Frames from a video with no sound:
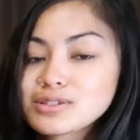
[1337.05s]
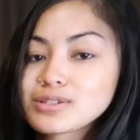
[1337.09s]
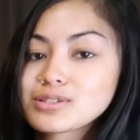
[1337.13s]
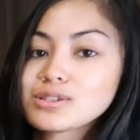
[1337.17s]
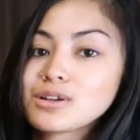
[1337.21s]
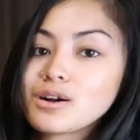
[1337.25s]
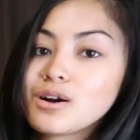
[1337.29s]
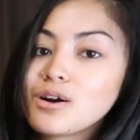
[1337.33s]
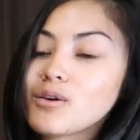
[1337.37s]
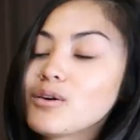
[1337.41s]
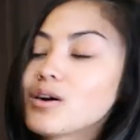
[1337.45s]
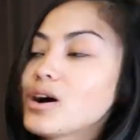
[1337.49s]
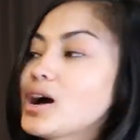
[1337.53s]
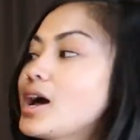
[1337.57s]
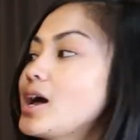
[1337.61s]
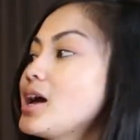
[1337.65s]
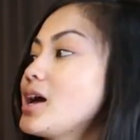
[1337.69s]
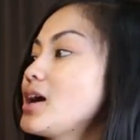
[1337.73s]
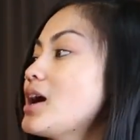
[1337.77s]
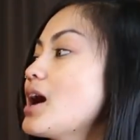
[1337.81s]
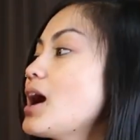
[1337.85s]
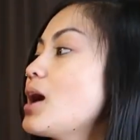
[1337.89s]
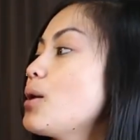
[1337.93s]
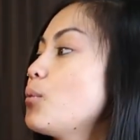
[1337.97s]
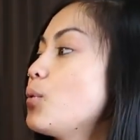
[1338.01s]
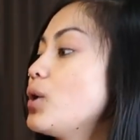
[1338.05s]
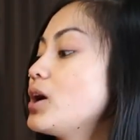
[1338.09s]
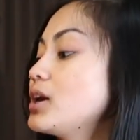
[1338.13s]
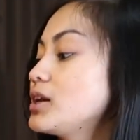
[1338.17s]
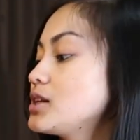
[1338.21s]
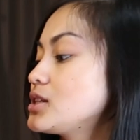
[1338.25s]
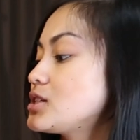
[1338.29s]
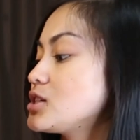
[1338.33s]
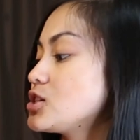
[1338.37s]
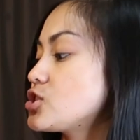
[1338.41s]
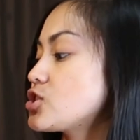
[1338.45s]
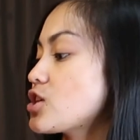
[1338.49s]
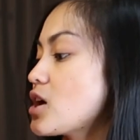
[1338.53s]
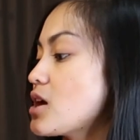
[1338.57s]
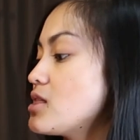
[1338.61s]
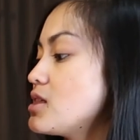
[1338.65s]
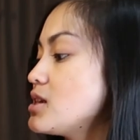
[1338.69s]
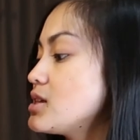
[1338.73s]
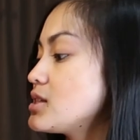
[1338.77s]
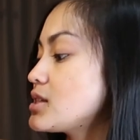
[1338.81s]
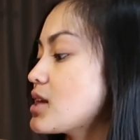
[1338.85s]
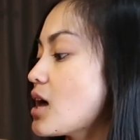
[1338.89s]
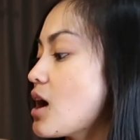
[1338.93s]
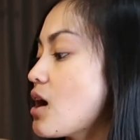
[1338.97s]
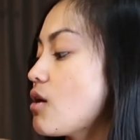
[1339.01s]
so I wanted to try
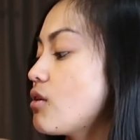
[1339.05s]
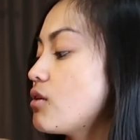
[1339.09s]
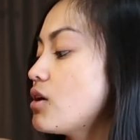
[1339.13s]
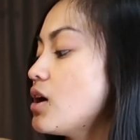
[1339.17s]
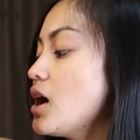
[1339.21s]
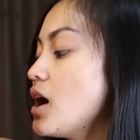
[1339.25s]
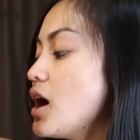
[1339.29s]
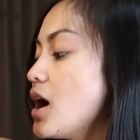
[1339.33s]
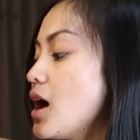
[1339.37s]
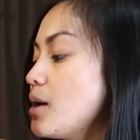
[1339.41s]
this out.